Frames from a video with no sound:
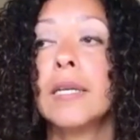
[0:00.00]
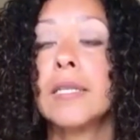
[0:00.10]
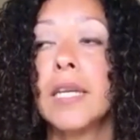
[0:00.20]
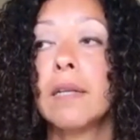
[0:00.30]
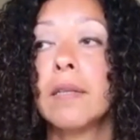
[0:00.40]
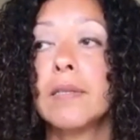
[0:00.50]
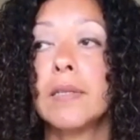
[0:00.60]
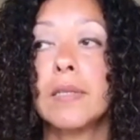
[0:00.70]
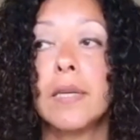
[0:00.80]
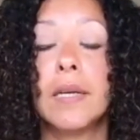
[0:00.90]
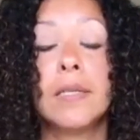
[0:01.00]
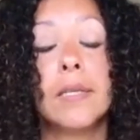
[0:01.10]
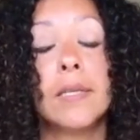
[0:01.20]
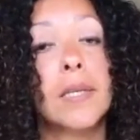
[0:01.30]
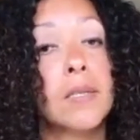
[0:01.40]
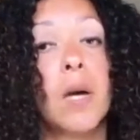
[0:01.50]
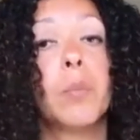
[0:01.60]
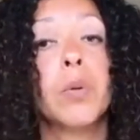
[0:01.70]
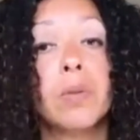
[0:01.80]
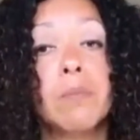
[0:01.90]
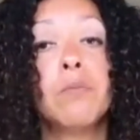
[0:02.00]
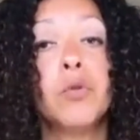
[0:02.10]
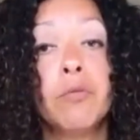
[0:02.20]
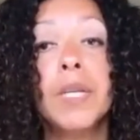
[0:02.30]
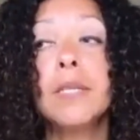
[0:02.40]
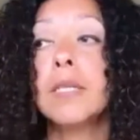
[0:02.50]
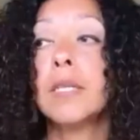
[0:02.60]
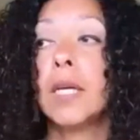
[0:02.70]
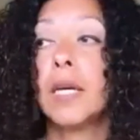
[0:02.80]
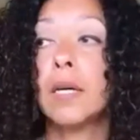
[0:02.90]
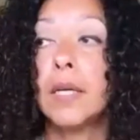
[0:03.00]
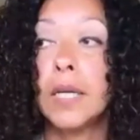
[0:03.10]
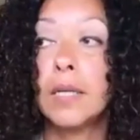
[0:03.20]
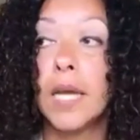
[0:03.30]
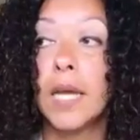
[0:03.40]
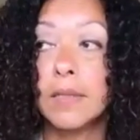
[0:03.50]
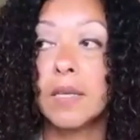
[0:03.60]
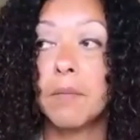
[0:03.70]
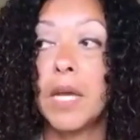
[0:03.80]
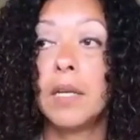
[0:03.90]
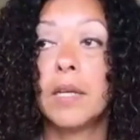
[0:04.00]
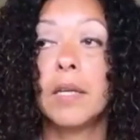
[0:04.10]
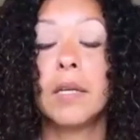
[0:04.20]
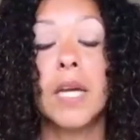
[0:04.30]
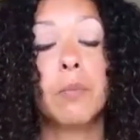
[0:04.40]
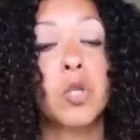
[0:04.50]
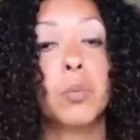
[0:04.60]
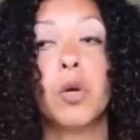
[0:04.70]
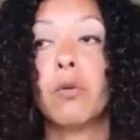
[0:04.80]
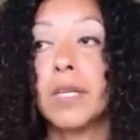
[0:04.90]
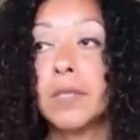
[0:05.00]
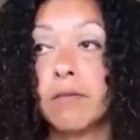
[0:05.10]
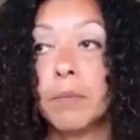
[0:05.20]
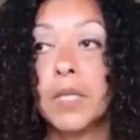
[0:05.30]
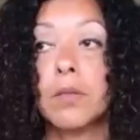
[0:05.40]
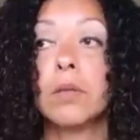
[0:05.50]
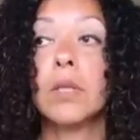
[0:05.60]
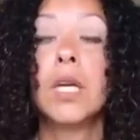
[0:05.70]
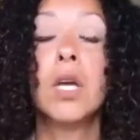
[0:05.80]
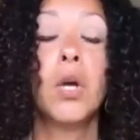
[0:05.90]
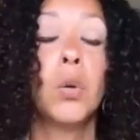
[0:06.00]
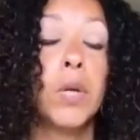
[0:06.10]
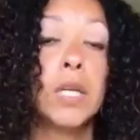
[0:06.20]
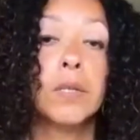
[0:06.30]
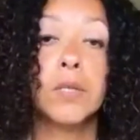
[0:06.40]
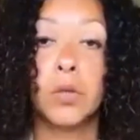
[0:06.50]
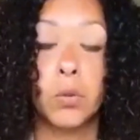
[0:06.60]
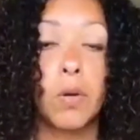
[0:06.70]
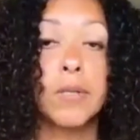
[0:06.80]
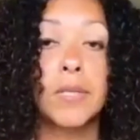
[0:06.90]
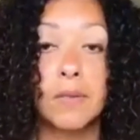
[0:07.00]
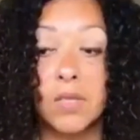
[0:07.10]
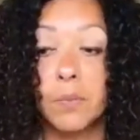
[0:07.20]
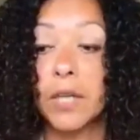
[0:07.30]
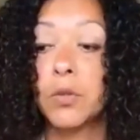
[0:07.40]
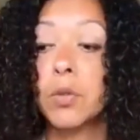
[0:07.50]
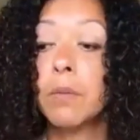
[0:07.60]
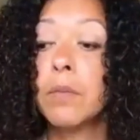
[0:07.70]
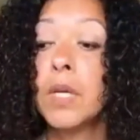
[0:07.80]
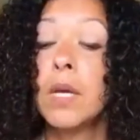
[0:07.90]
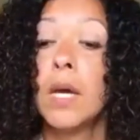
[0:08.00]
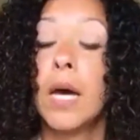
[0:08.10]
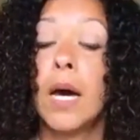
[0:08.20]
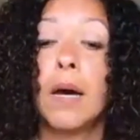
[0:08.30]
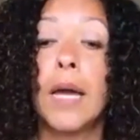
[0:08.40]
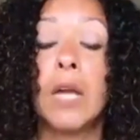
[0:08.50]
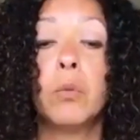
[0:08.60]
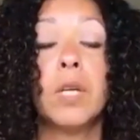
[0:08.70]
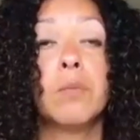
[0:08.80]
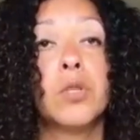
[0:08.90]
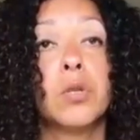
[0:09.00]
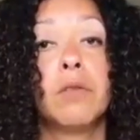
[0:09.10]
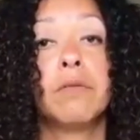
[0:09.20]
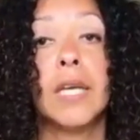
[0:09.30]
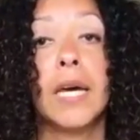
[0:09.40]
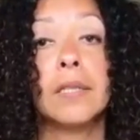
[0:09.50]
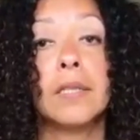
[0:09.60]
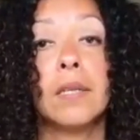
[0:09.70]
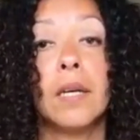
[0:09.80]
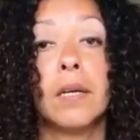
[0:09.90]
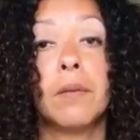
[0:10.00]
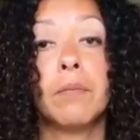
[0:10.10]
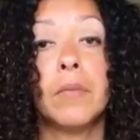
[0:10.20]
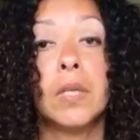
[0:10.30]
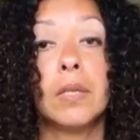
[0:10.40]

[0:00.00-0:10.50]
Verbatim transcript: a scale that's designed to assess upper limb movement uh, in S M A, and it can capture progressive muscle weakness across the spectrum. Uh, and we observed that um,